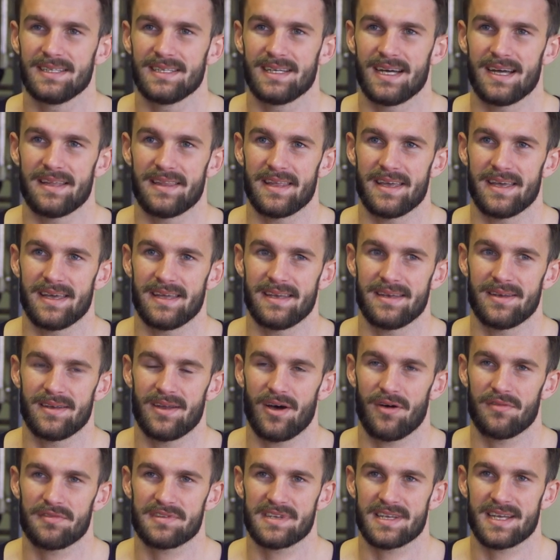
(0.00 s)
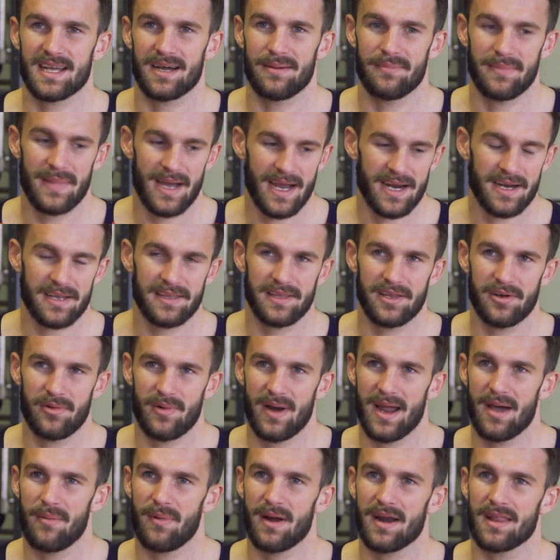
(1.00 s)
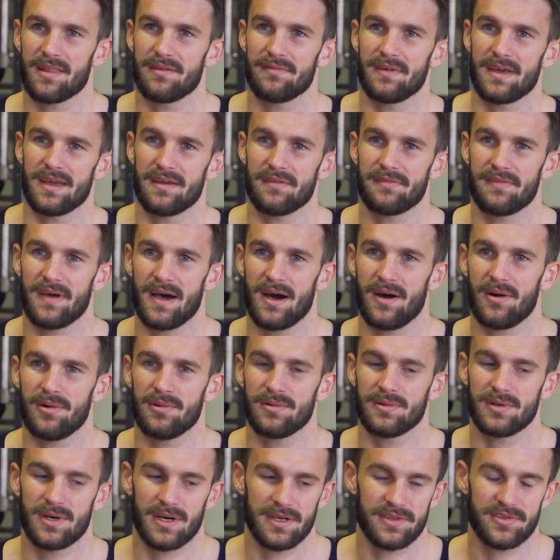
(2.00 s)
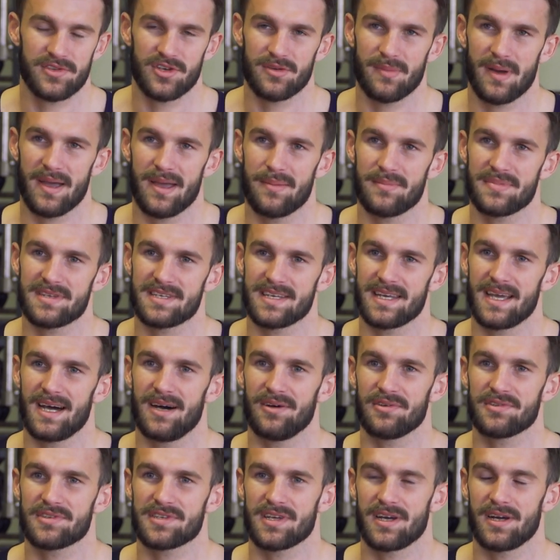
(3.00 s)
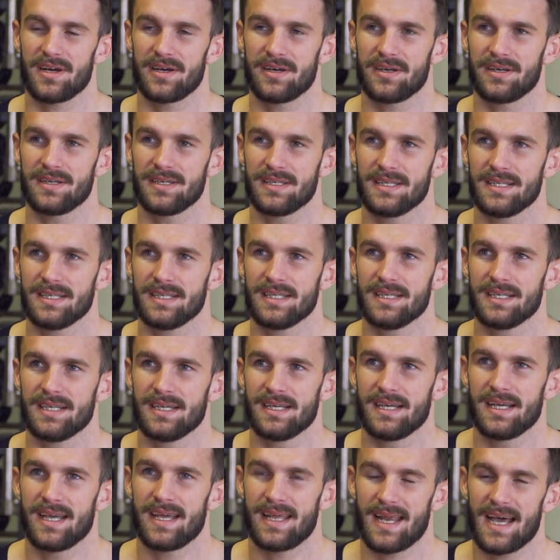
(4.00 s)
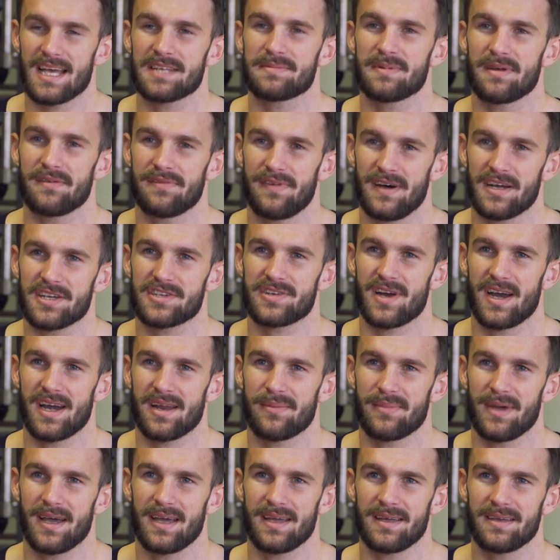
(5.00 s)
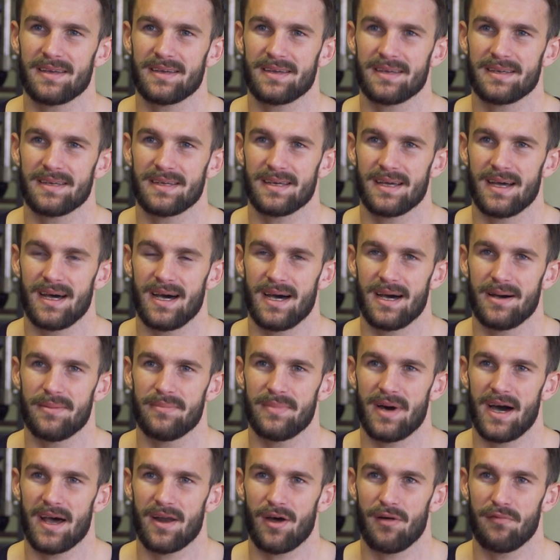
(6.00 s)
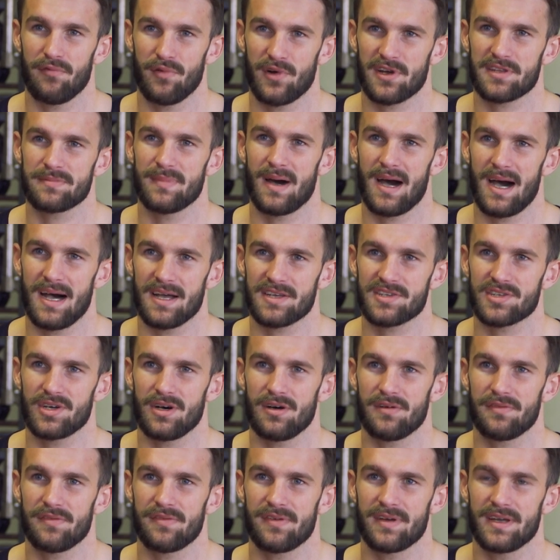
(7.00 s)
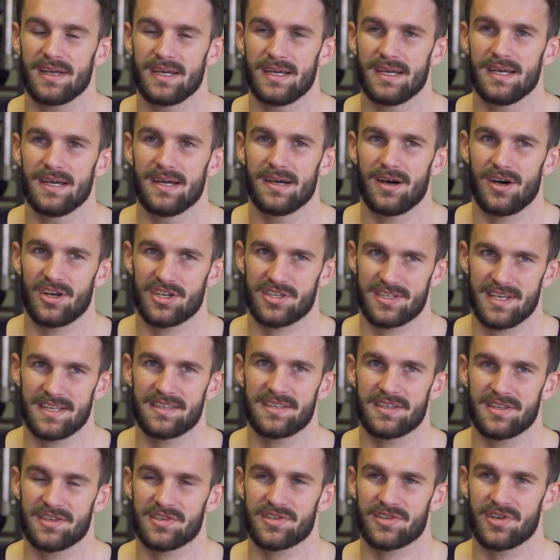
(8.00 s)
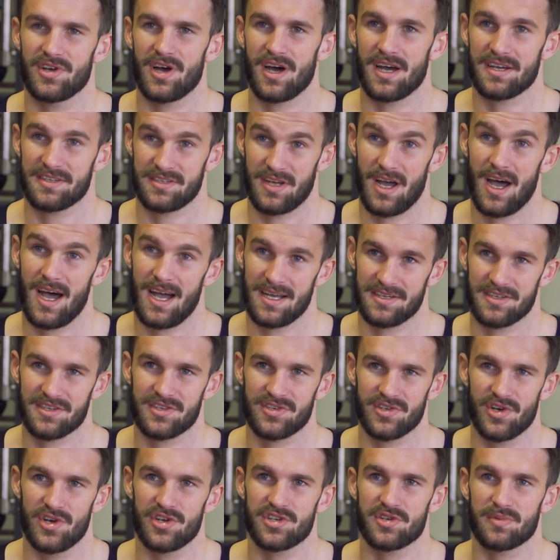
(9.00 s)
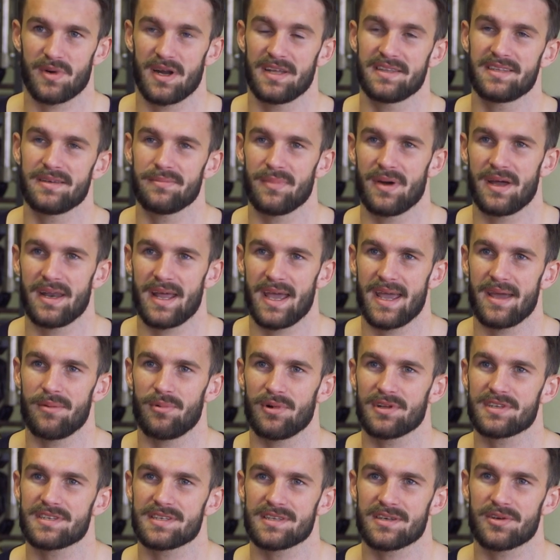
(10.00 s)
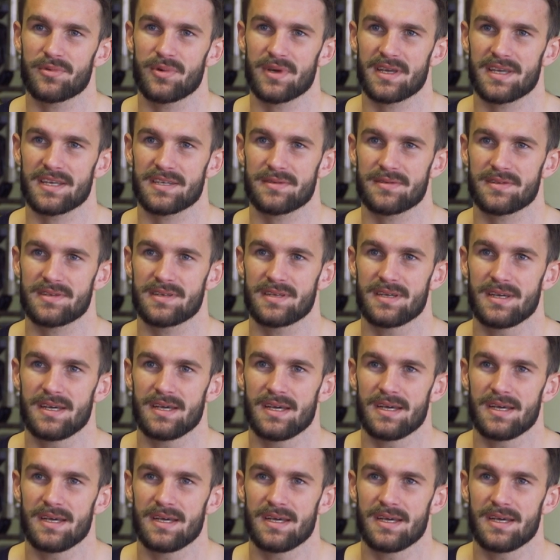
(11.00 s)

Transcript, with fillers: and then obviously come back and then round one of the VFL, I do my MCL, so it has been frustrating, mate, um, but I've worked my ass off. I said to the surgeon, I asked the surgeon when I did my knee, what's the quickest